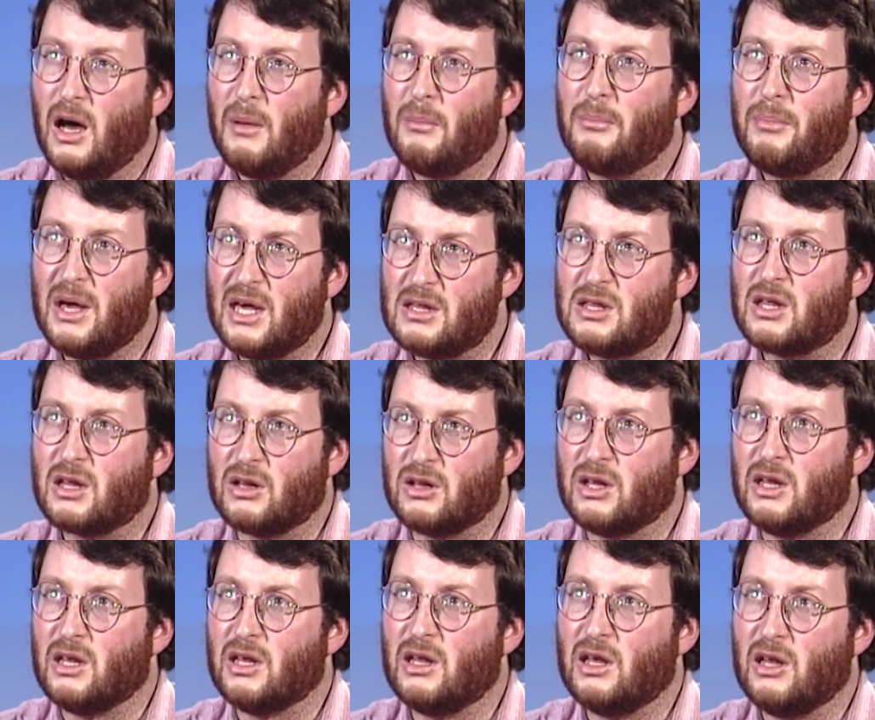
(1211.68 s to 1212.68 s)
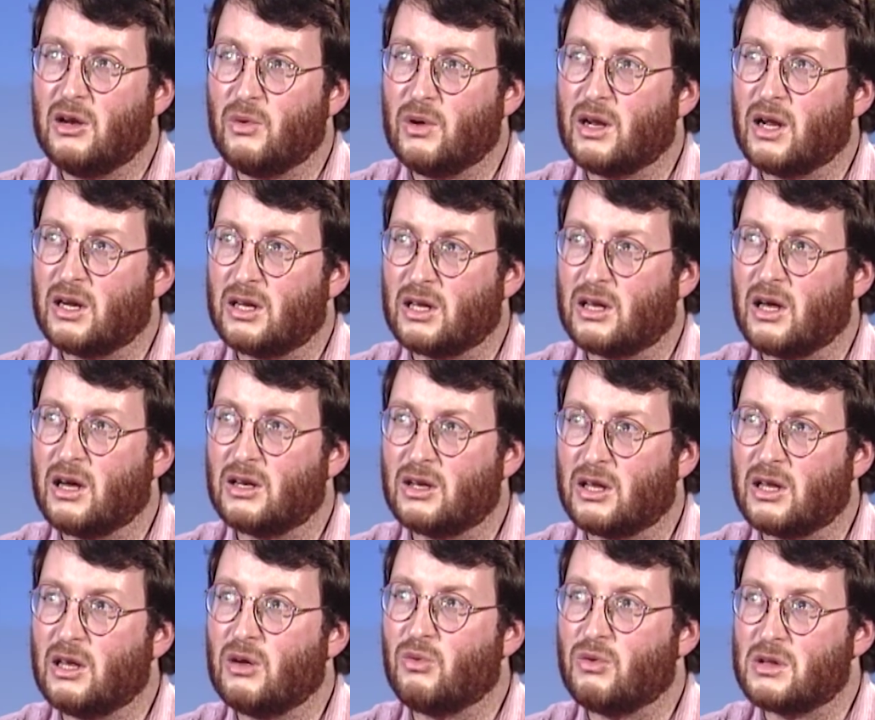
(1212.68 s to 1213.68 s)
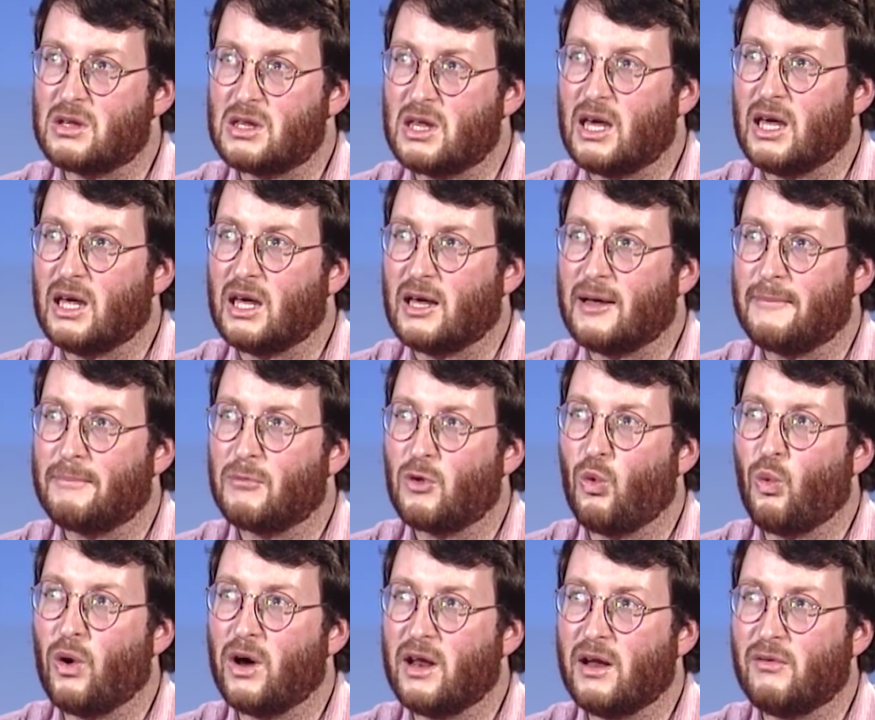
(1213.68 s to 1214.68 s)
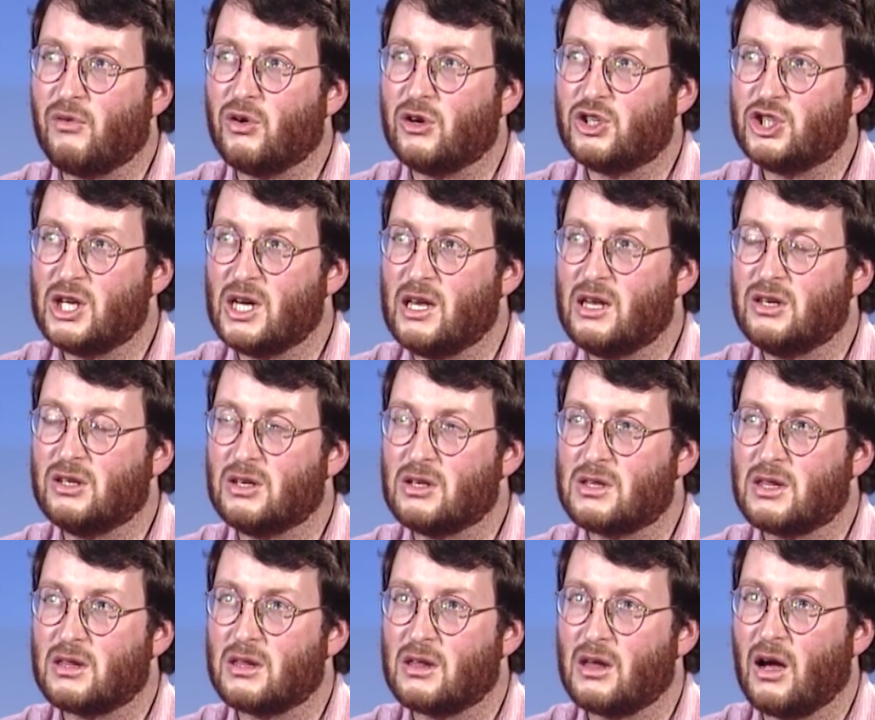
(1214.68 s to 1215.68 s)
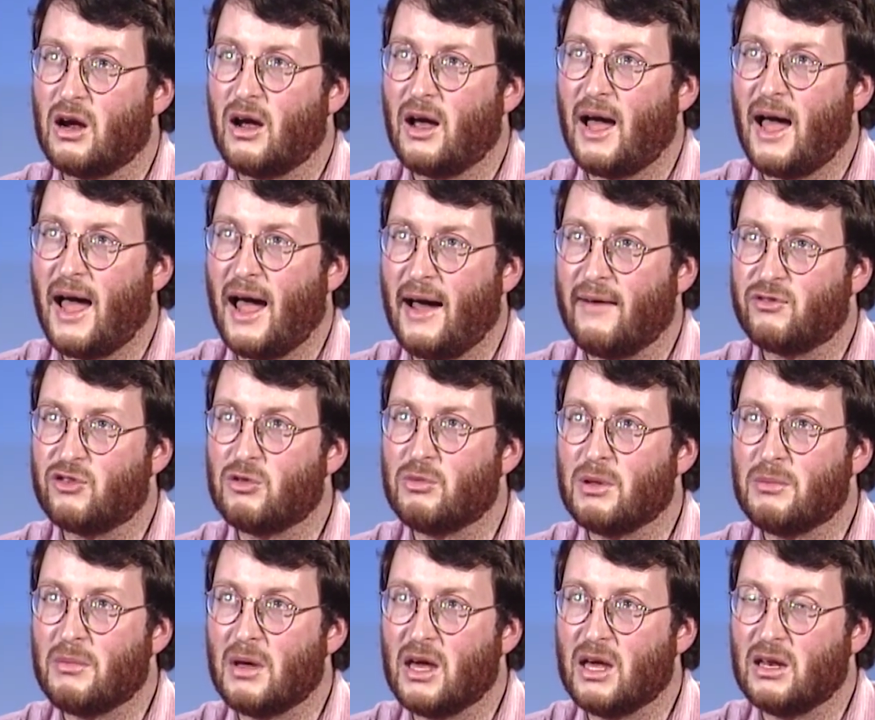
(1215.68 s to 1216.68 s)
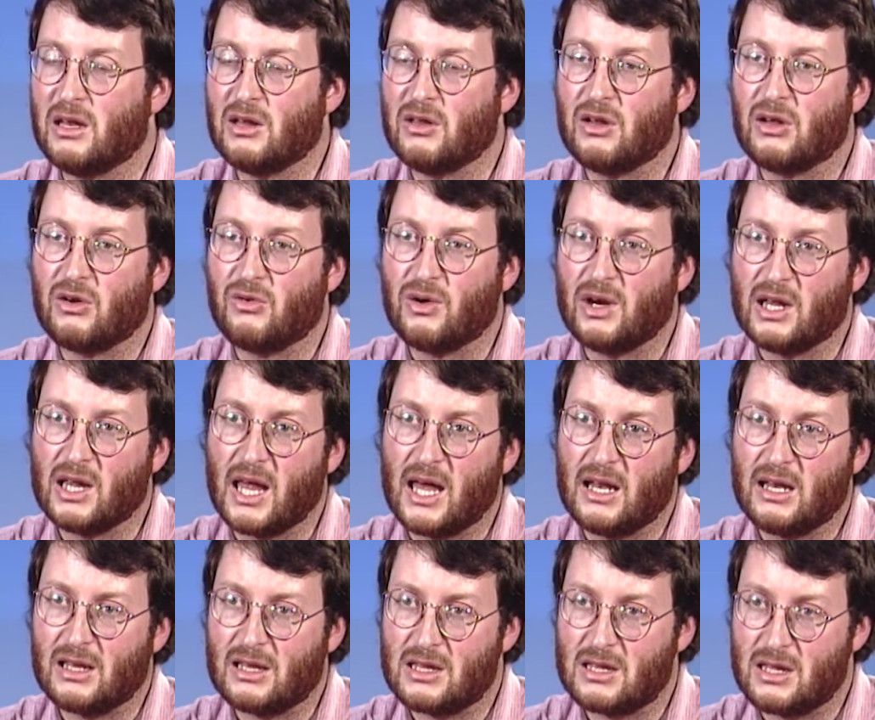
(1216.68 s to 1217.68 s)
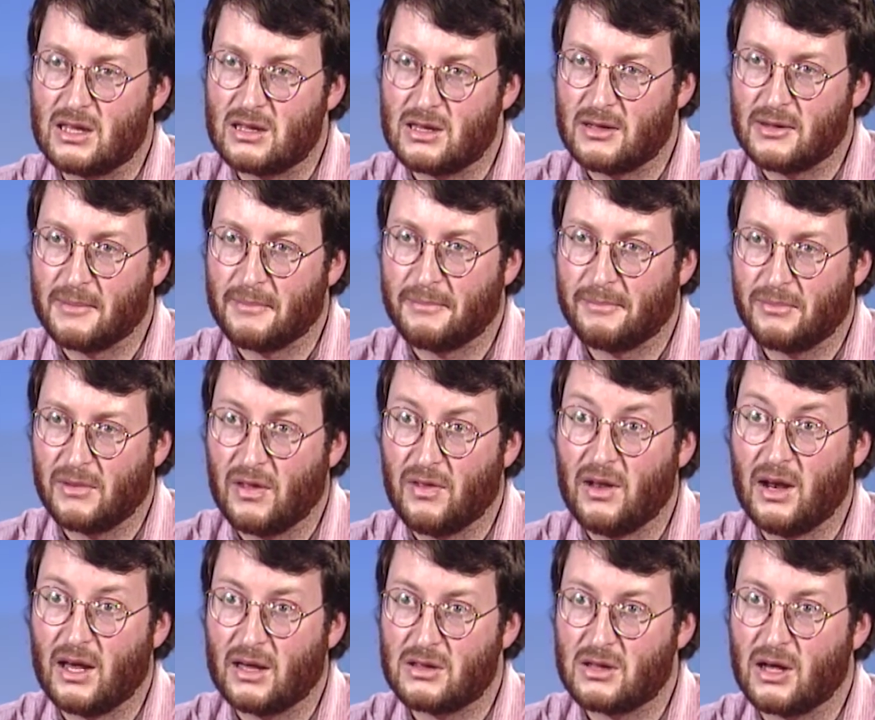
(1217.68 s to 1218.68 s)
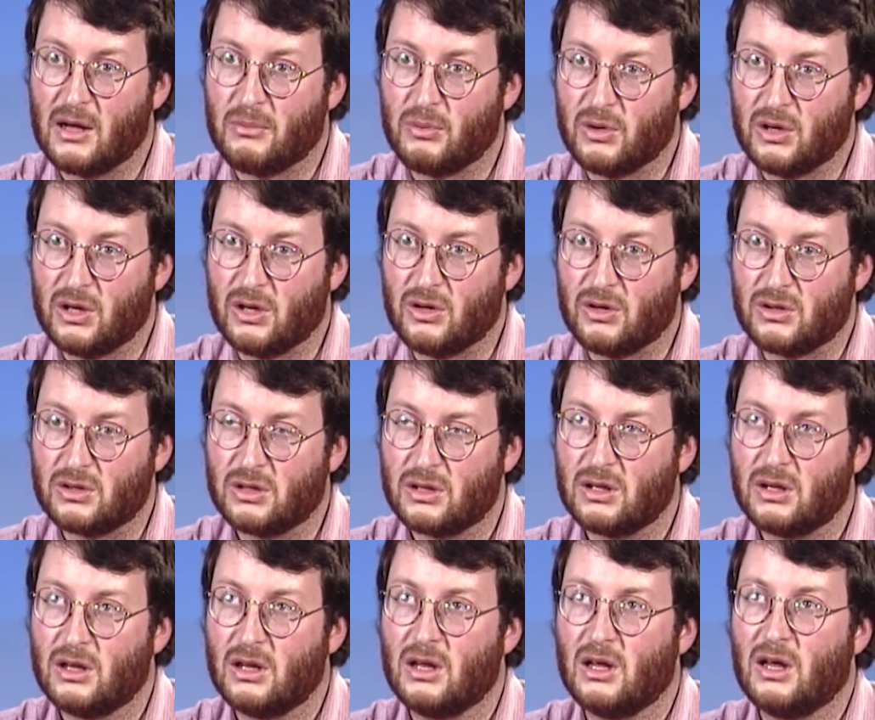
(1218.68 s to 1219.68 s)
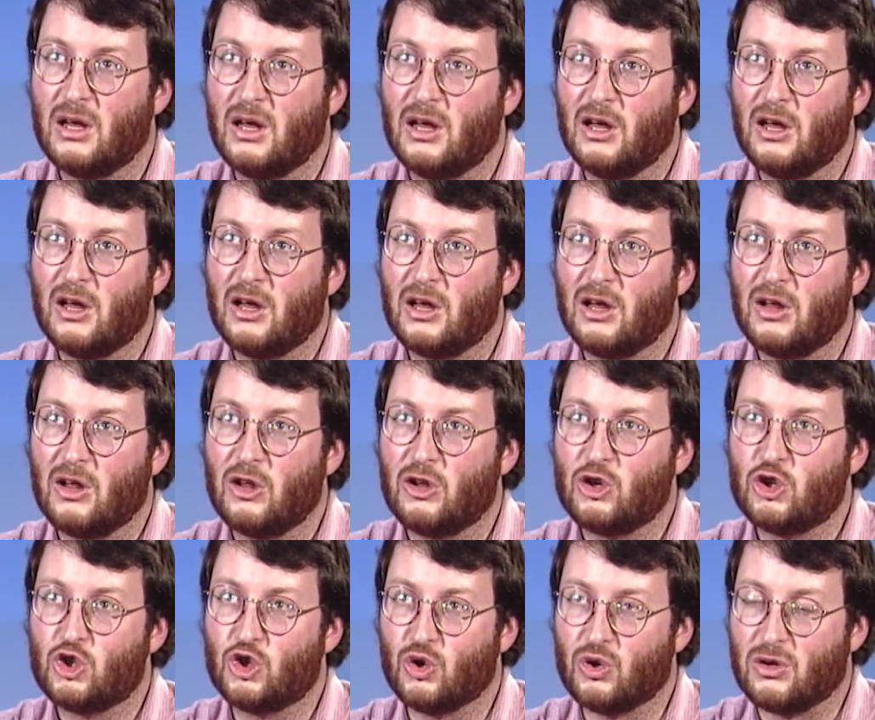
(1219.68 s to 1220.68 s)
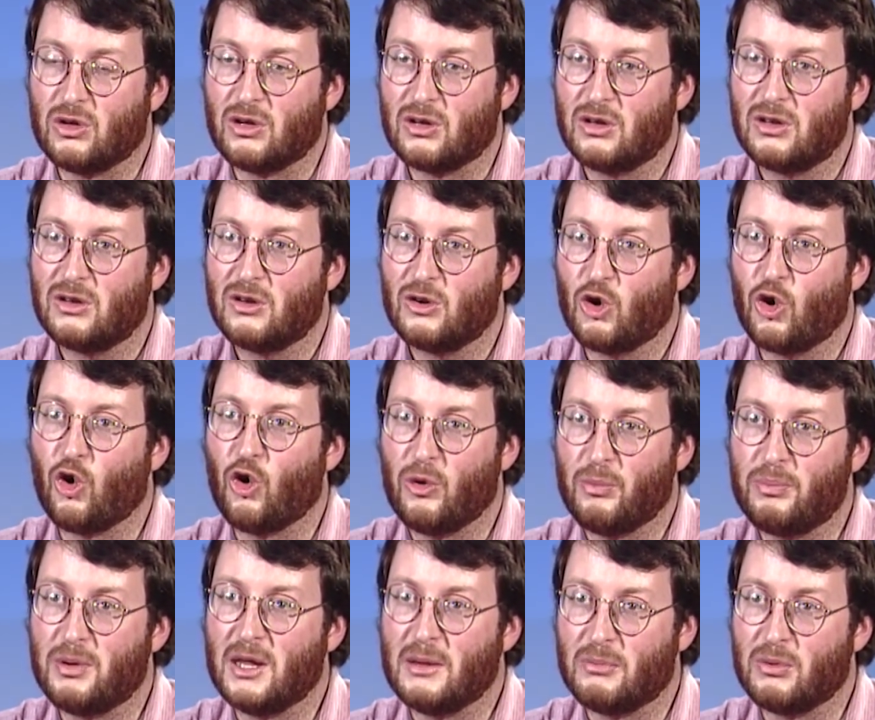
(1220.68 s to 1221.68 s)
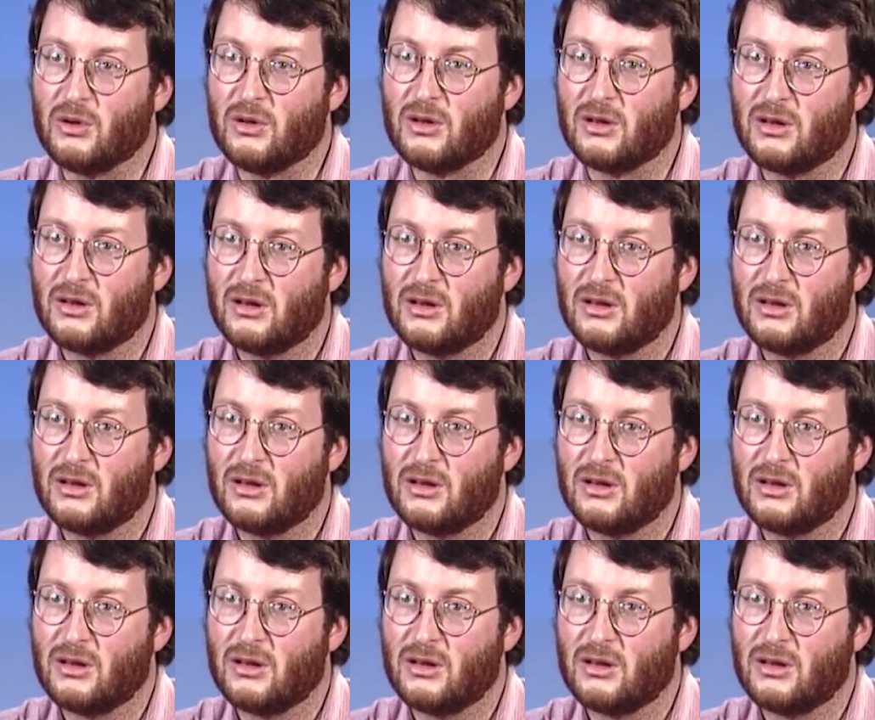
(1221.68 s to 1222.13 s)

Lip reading: Basically, Inuit Ataqatigiit was saying whatever changes have to be made in the Greenlandic system in the next couple of years shouldn't hurt people